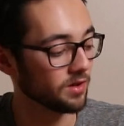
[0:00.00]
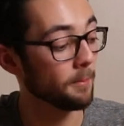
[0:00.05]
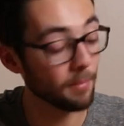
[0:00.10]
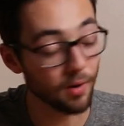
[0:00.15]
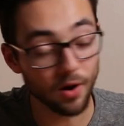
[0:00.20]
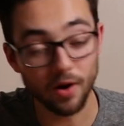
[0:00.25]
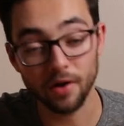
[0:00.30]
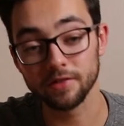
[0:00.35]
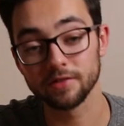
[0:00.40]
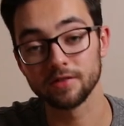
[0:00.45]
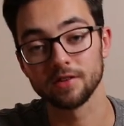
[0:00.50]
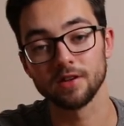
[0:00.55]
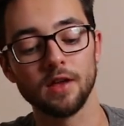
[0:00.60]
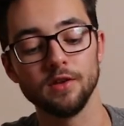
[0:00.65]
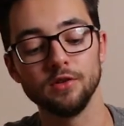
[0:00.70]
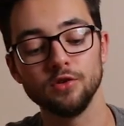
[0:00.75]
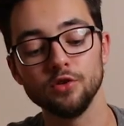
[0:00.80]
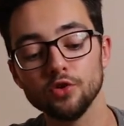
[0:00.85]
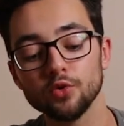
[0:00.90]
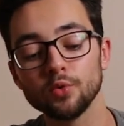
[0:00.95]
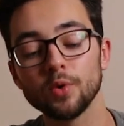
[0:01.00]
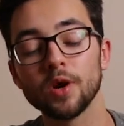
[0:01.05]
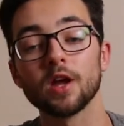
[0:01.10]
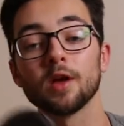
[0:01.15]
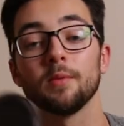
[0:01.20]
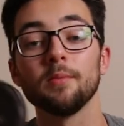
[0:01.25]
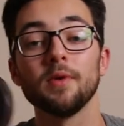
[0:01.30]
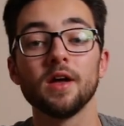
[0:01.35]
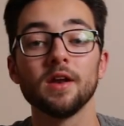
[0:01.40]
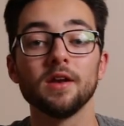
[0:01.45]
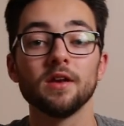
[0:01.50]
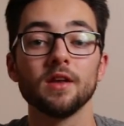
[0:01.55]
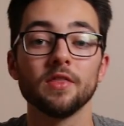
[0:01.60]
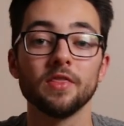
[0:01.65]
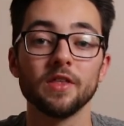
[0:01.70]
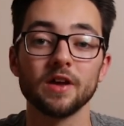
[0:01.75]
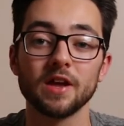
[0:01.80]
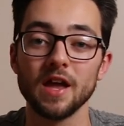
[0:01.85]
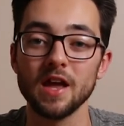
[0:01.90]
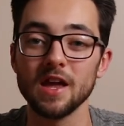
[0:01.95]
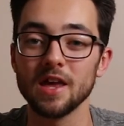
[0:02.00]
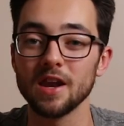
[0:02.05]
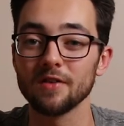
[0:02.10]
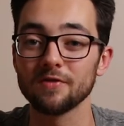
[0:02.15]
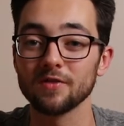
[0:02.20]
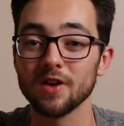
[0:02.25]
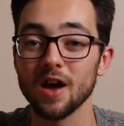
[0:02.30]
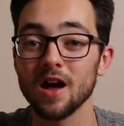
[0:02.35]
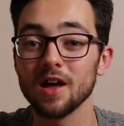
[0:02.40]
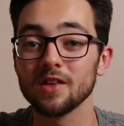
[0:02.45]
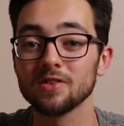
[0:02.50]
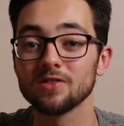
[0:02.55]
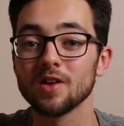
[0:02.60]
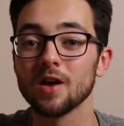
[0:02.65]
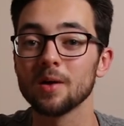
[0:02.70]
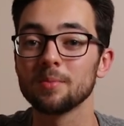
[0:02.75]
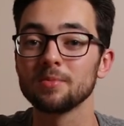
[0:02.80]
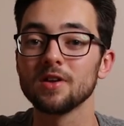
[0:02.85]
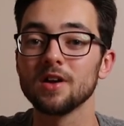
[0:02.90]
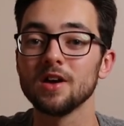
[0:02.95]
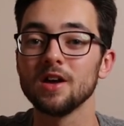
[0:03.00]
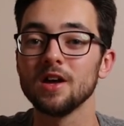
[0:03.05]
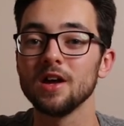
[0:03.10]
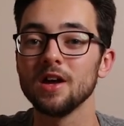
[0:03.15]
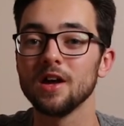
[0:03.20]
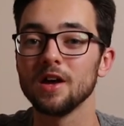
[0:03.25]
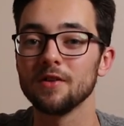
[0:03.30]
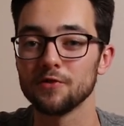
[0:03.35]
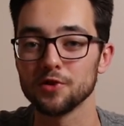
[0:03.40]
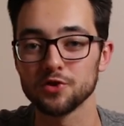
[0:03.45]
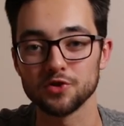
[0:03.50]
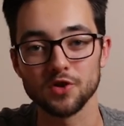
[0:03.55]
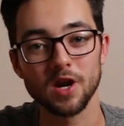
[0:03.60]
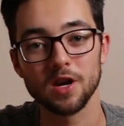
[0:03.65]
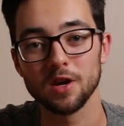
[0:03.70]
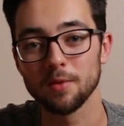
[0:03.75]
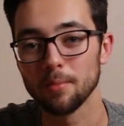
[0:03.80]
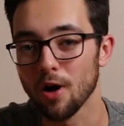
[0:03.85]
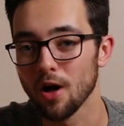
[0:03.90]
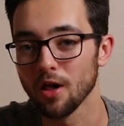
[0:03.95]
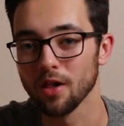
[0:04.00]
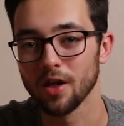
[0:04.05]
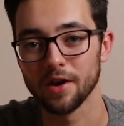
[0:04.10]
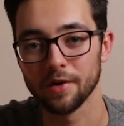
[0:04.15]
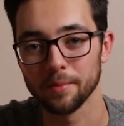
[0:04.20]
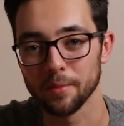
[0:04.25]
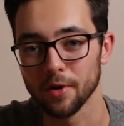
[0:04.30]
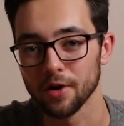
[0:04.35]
but I do recommend the K&F Concept if you're trying to ball on a